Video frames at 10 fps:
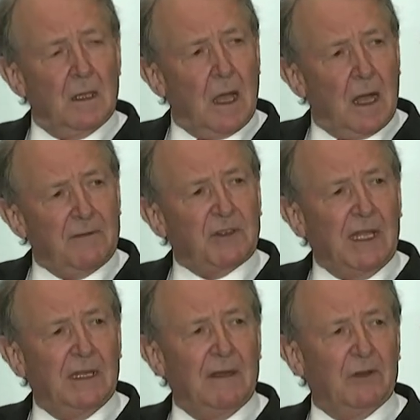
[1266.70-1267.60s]
I've
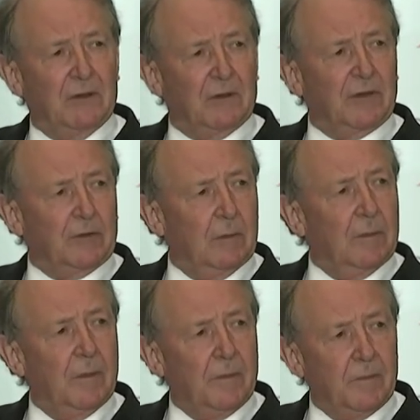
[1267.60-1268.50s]
taken evidence from
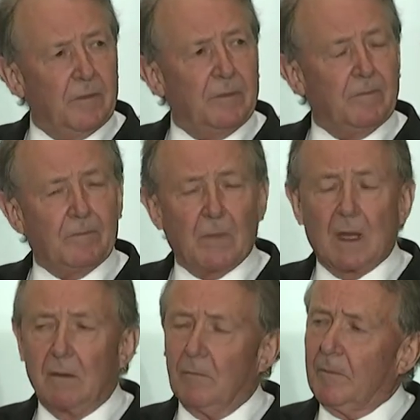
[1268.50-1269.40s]

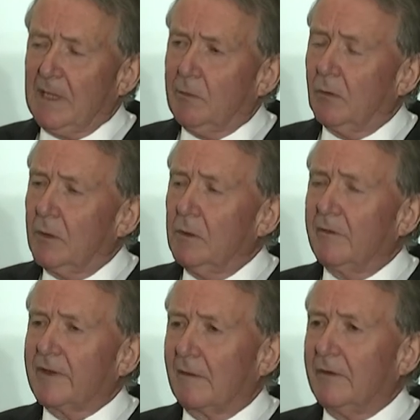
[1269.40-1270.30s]
people who have
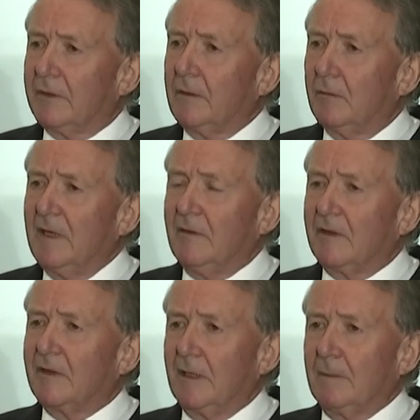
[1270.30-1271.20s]
suffered
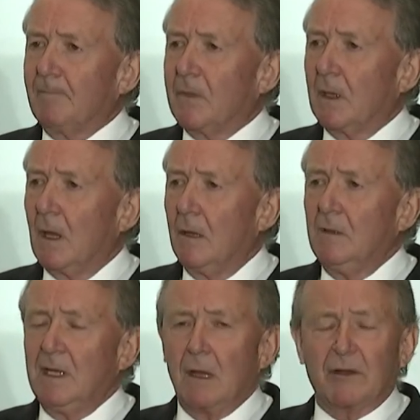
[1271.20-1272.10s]
grievously.
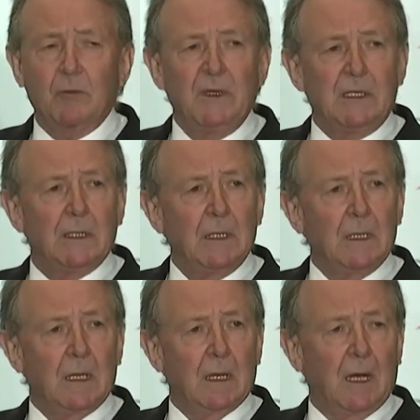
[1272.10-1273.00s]
Only last week,
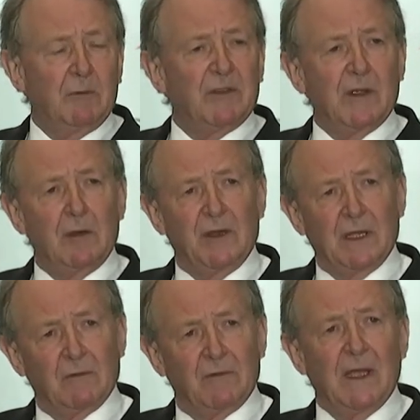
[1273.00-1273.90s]
I was there at the
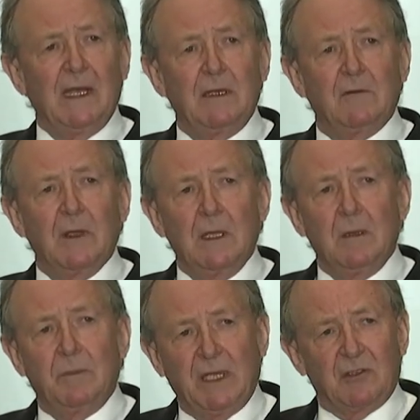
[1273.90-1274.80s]
unveiling of
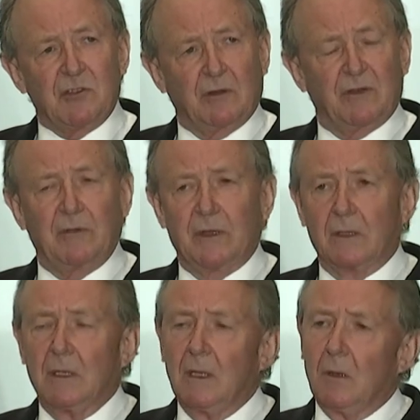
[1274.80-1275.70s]
pictures that a
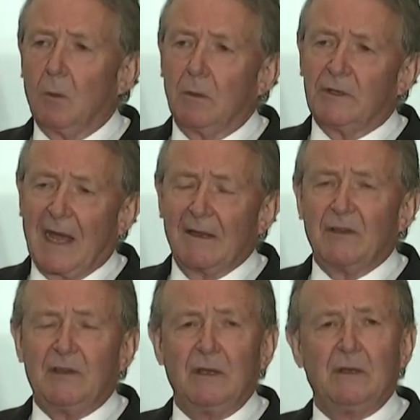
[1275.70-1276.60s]

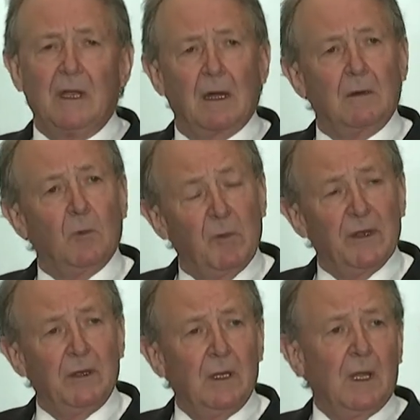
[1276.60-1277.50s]
talented young
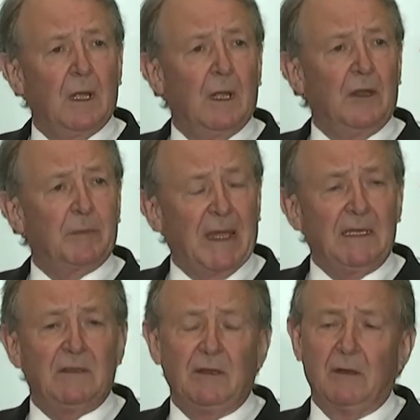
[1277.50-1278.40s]
woman has
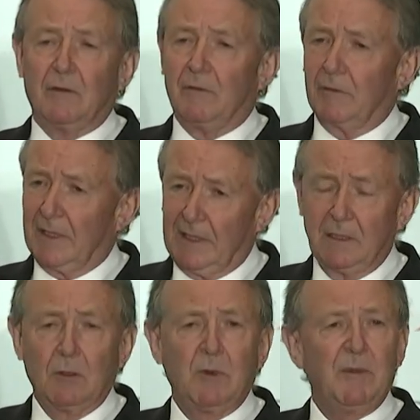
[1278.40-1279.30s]
painted of
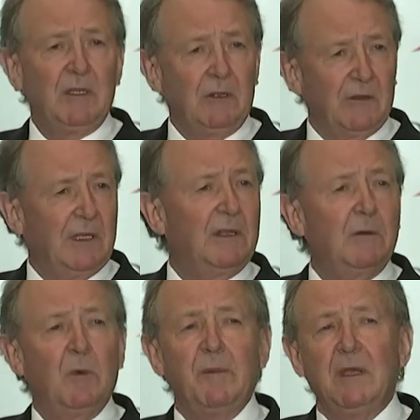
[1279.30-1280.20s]
Rohingya women, Yazidi
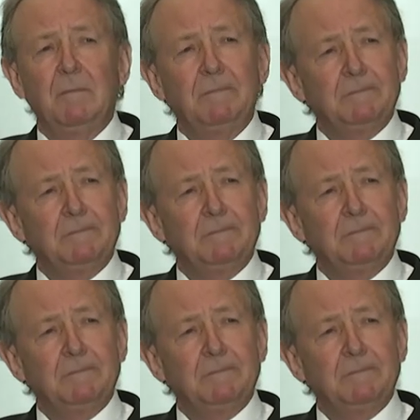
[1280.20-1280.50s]
women,